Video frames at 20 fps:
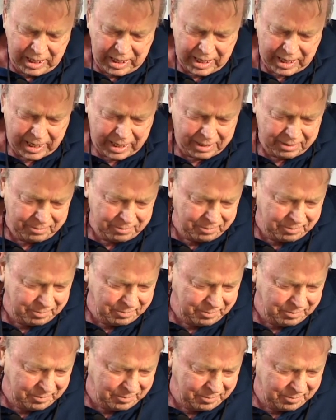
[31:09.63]
Yeah. Uh,
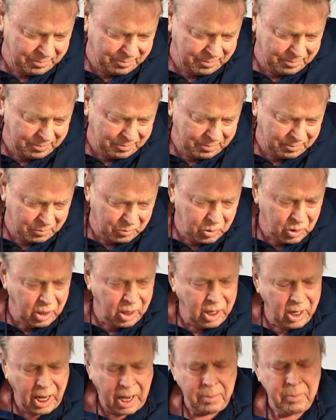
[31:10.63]

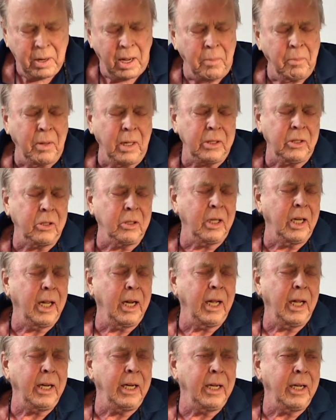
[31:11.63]
I'm not much on
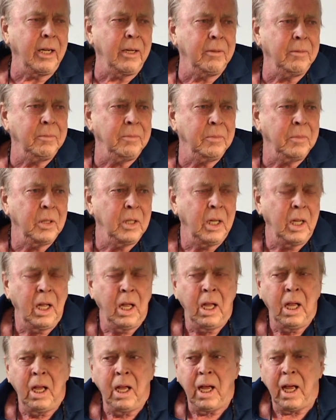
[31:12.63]
that idea.
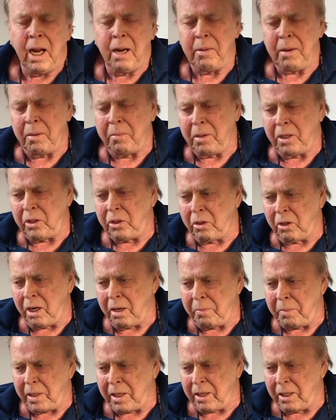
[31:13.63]
I'm not much on
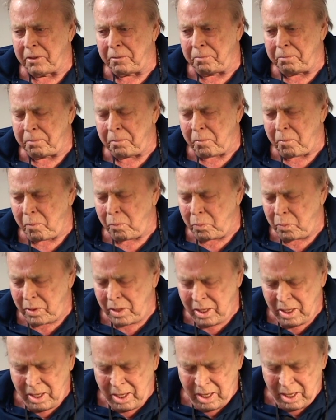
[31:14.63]
it because
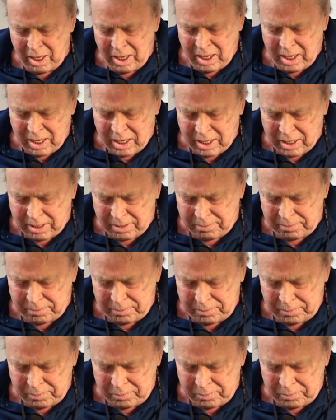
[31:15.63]
um,